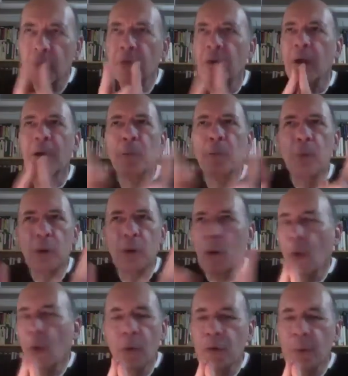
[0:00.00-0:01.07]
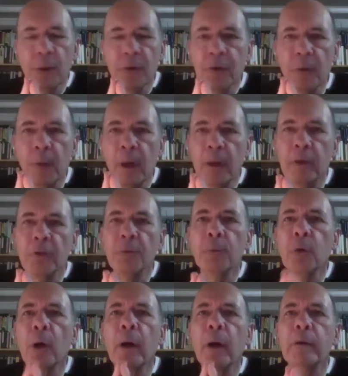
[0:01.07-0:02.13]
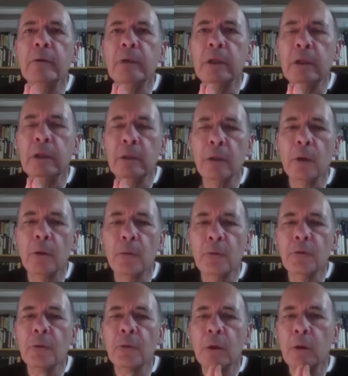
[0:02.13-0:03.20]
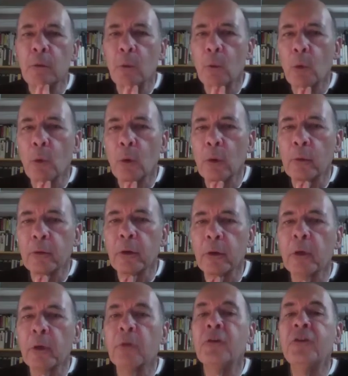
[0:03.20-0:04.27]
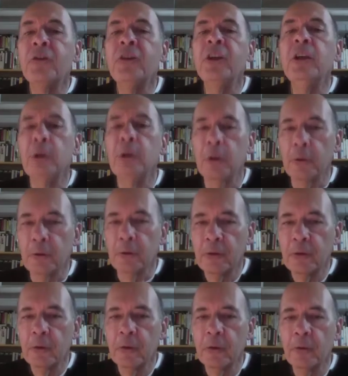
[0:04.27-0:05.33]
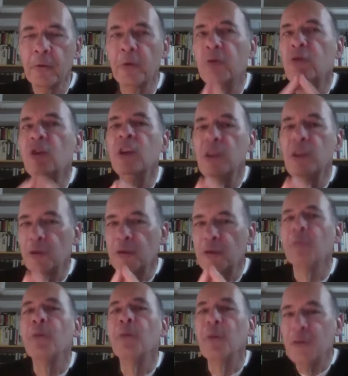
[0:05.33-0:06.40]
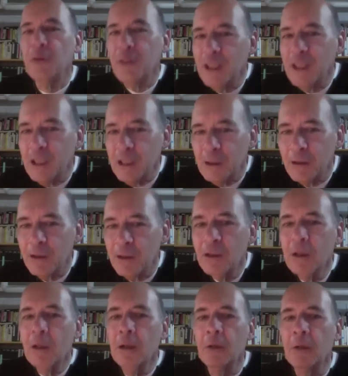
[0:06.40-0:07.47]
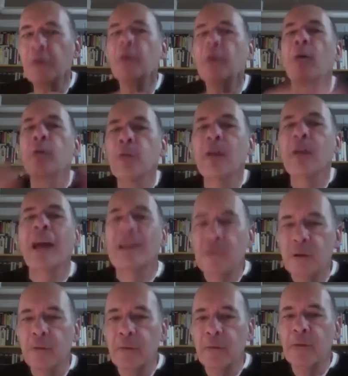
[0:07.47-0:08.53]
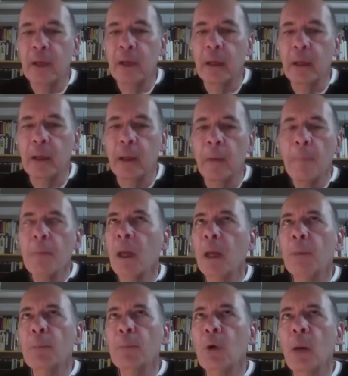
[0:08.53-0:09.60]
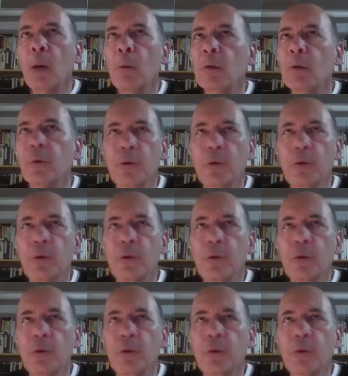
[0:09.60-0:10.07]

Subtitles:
what always springs to mind is Brian Eno's word, scenius, the genius of the scene. It's a collective thing. And probably there's